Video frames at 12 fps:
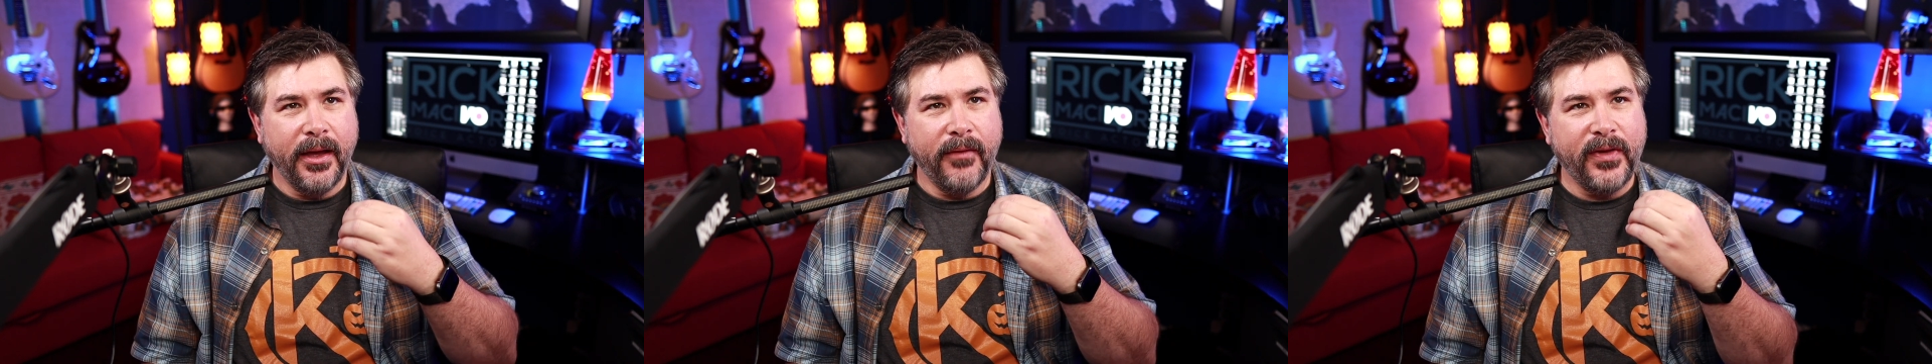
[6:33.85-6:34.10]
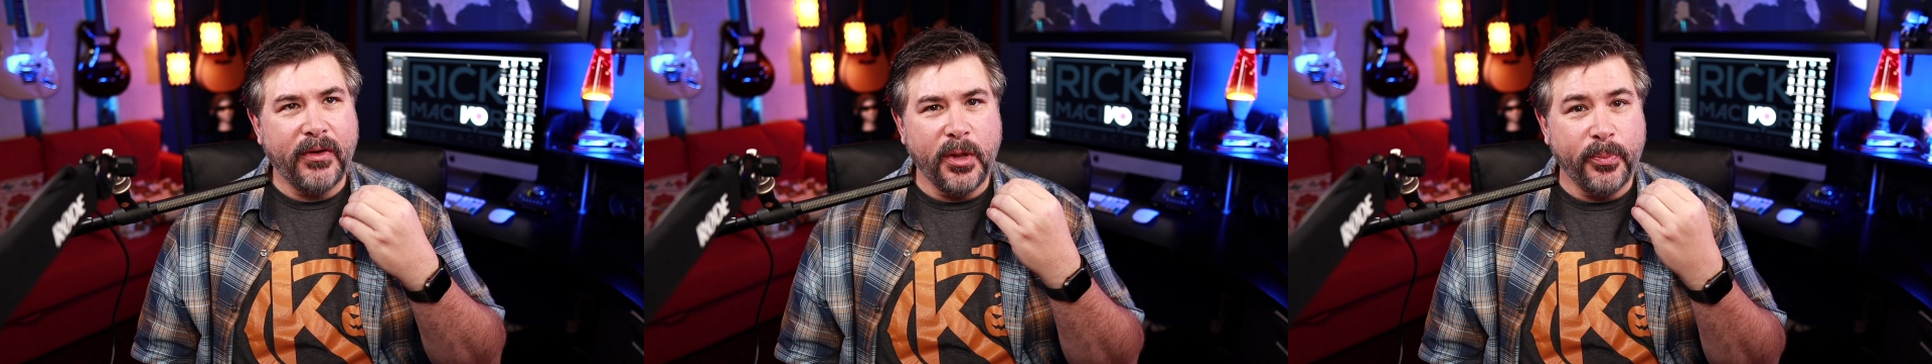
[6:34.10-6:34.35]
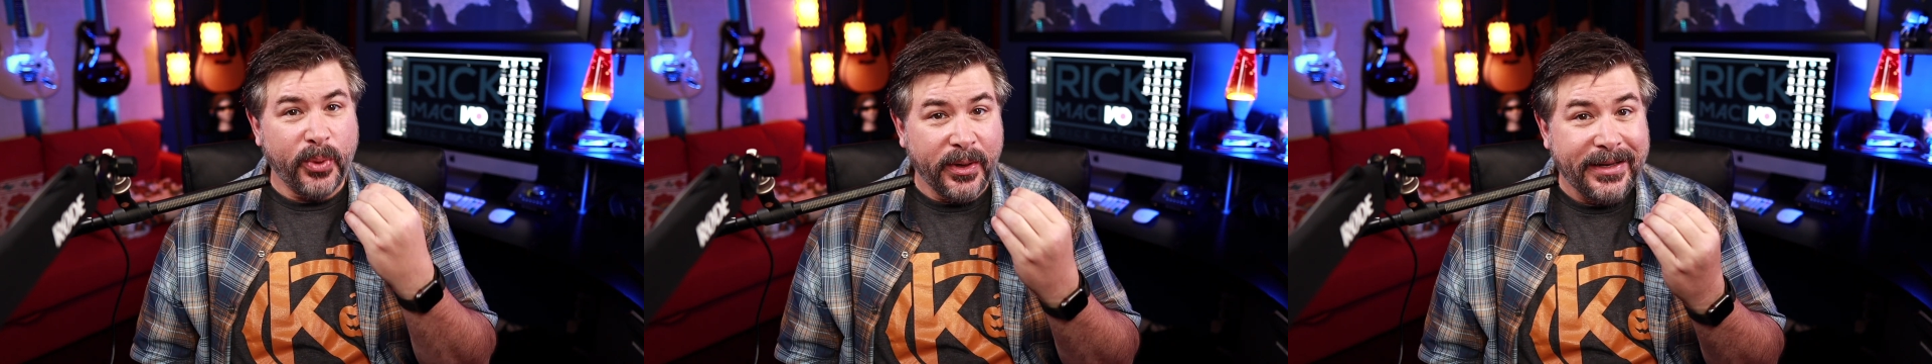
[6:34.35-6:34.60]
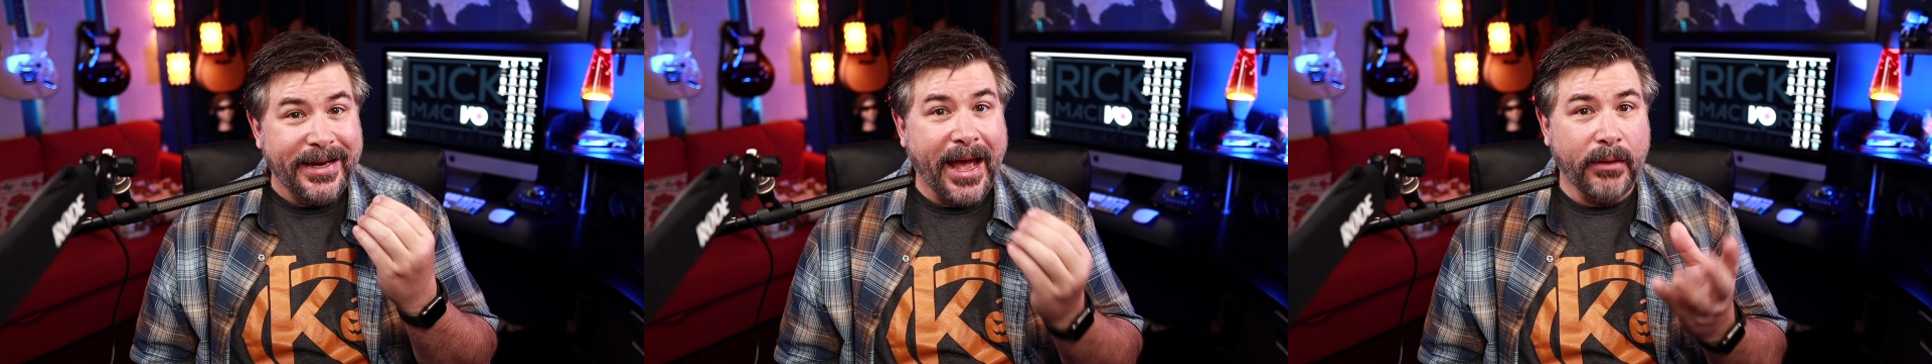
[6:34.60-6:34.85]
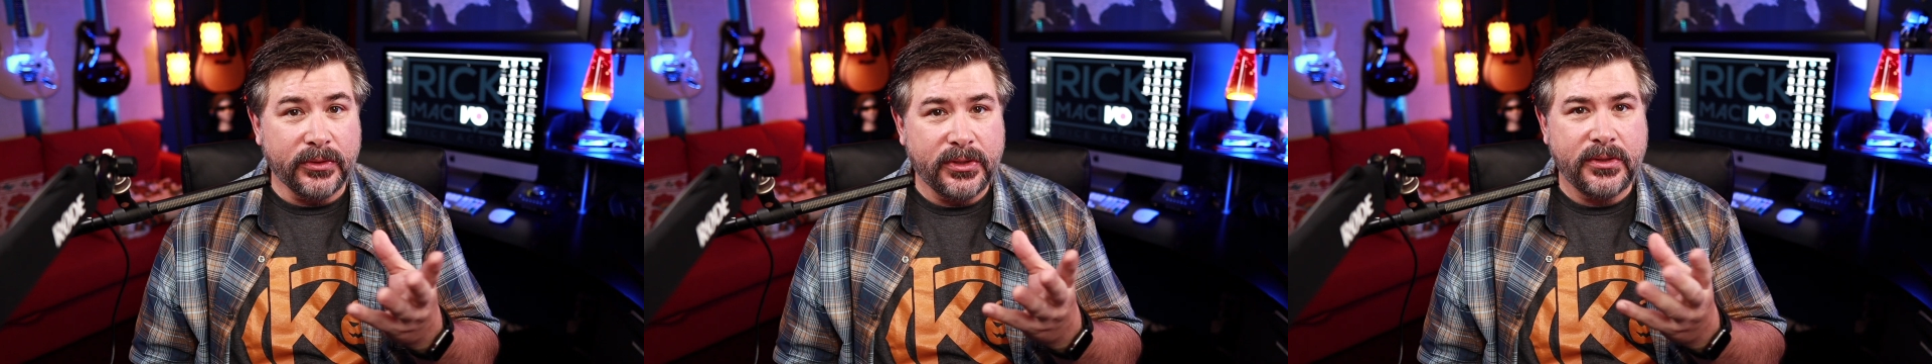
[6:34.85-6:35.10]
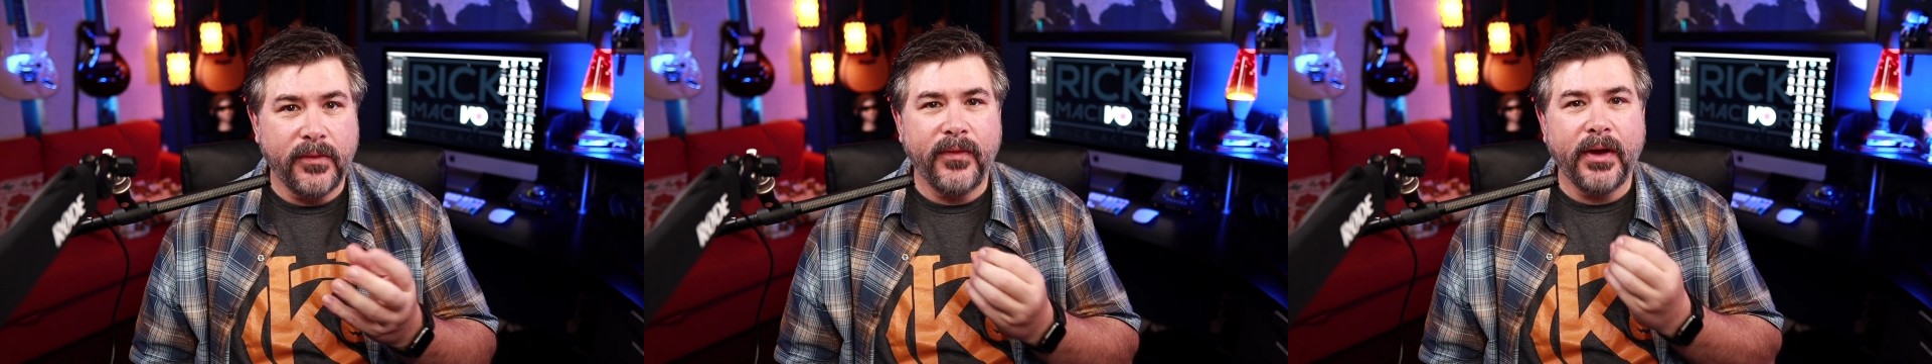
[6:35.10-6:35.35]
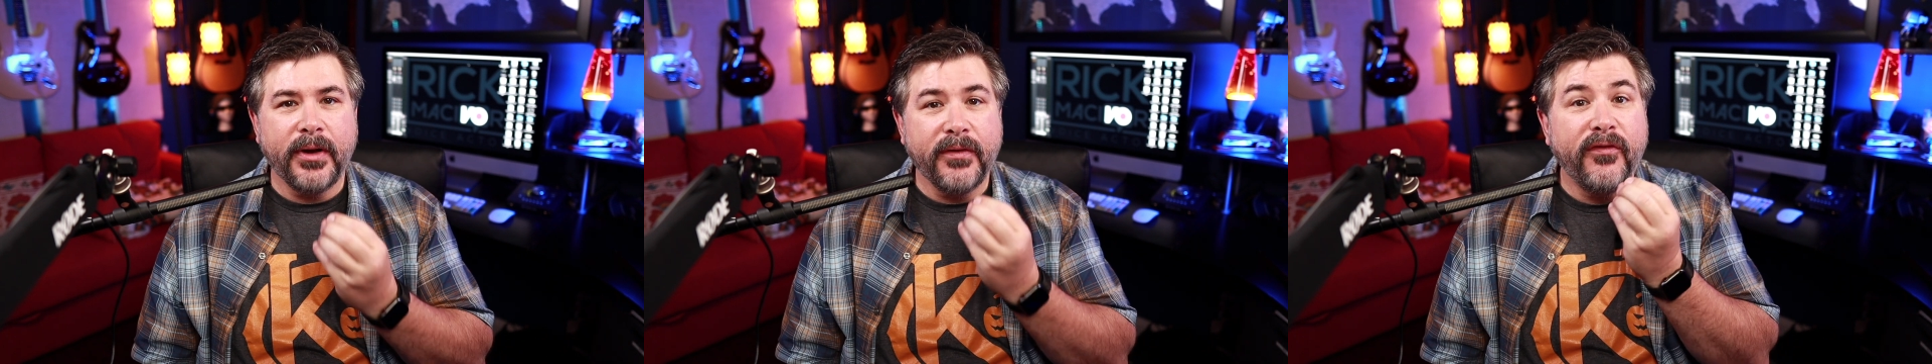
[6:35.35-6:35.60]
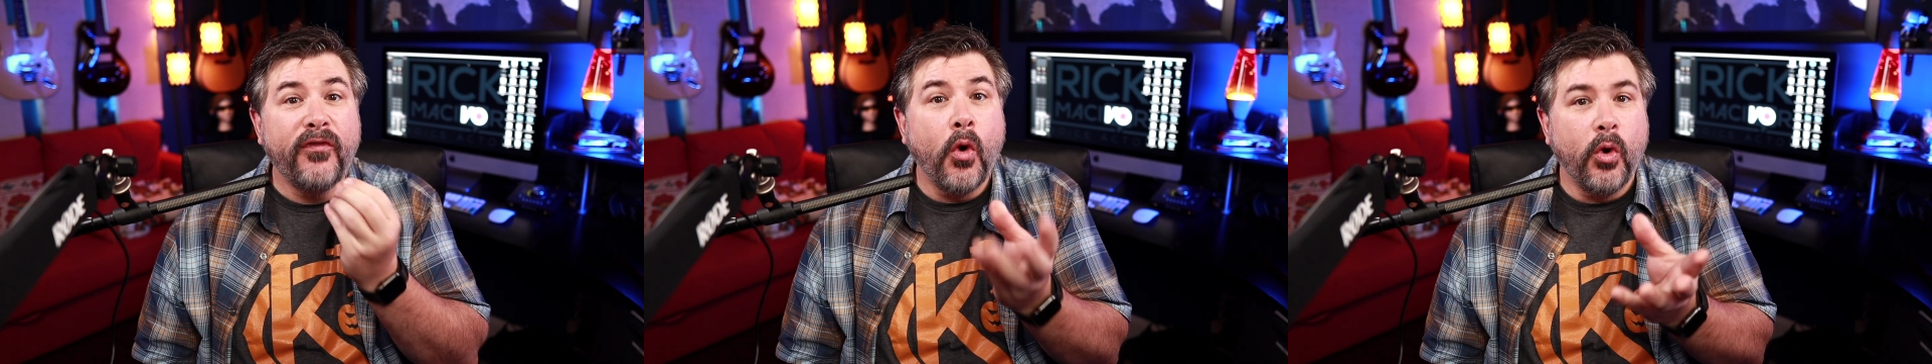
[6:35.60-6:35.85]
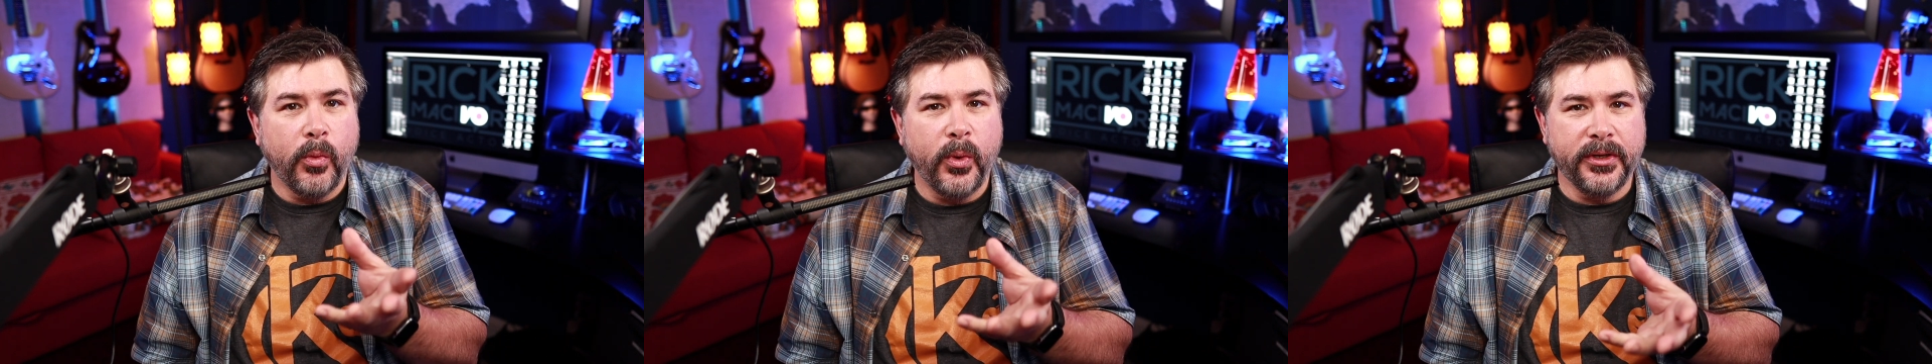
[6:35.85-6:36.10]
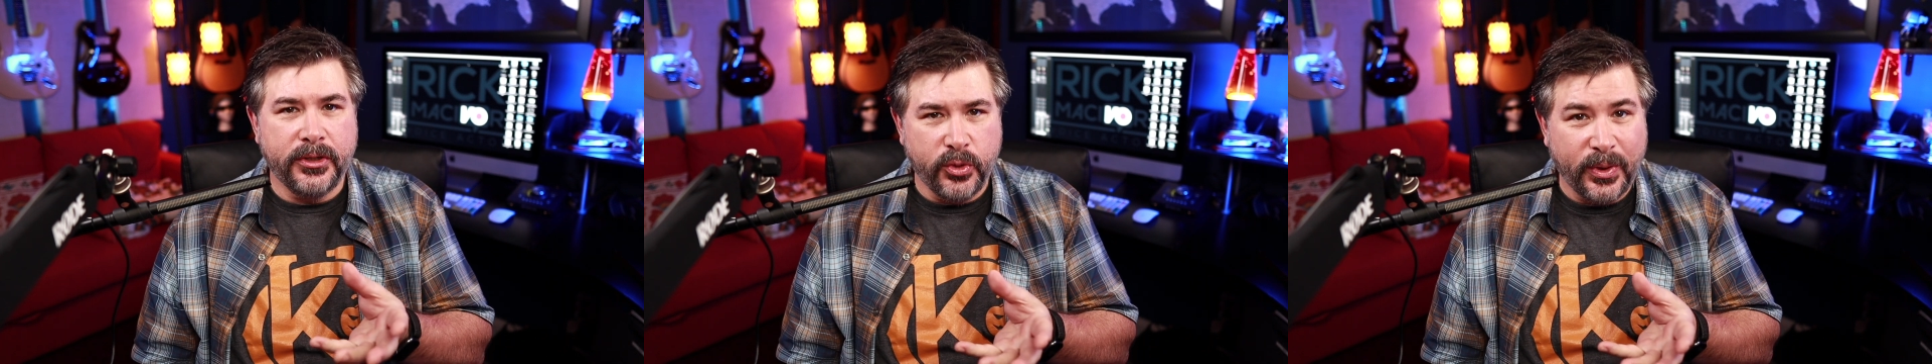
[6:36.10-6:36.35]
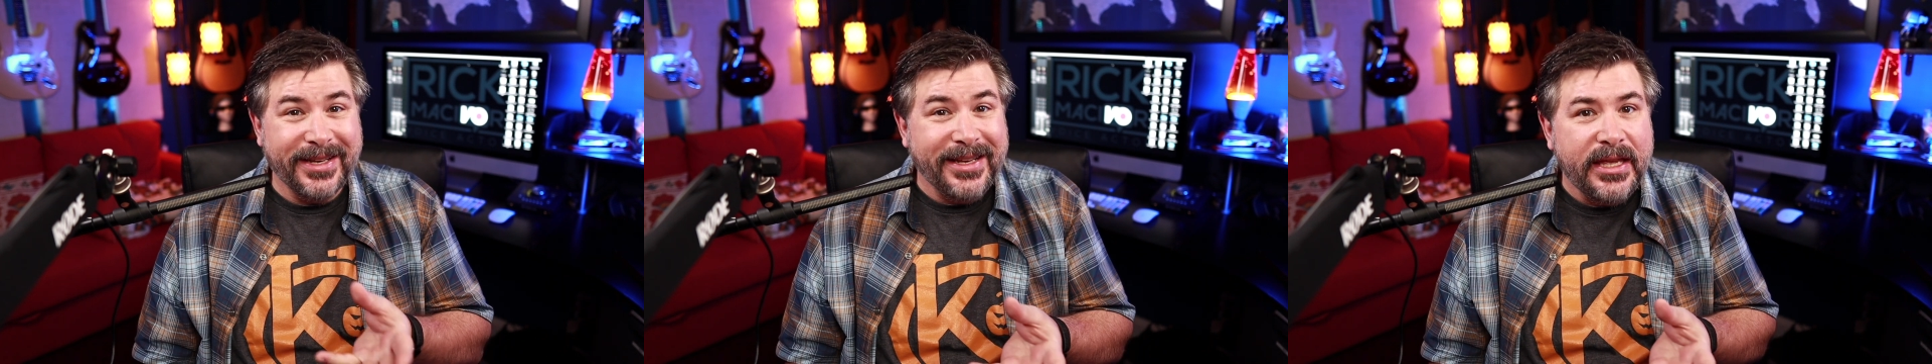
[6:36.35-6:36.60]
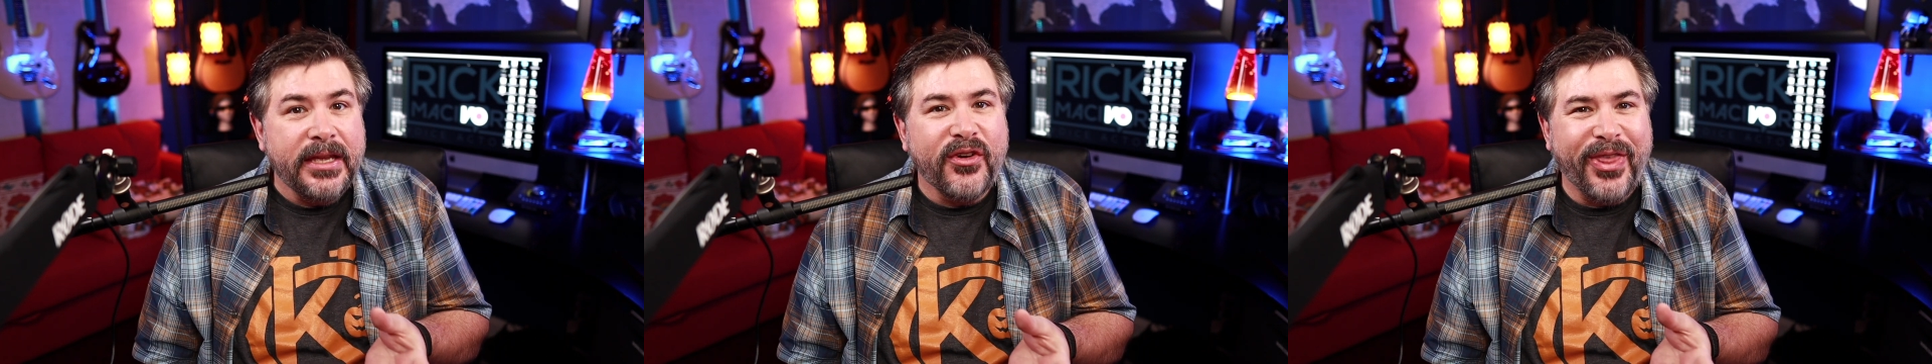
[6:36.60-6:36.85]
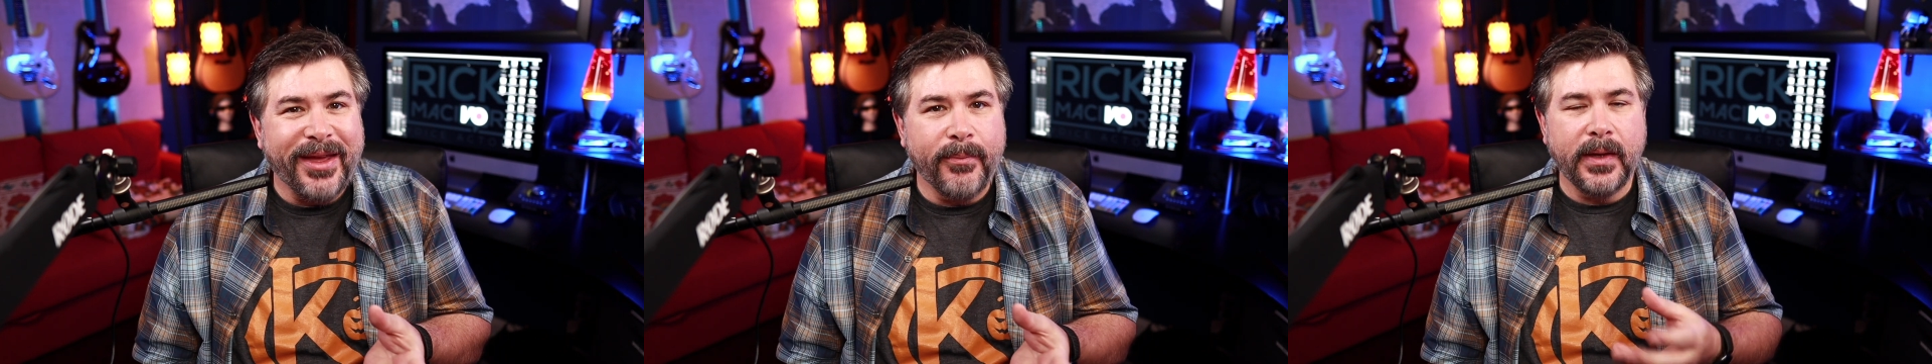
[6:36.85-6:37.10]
Very pronounced, very forward. You can hear them.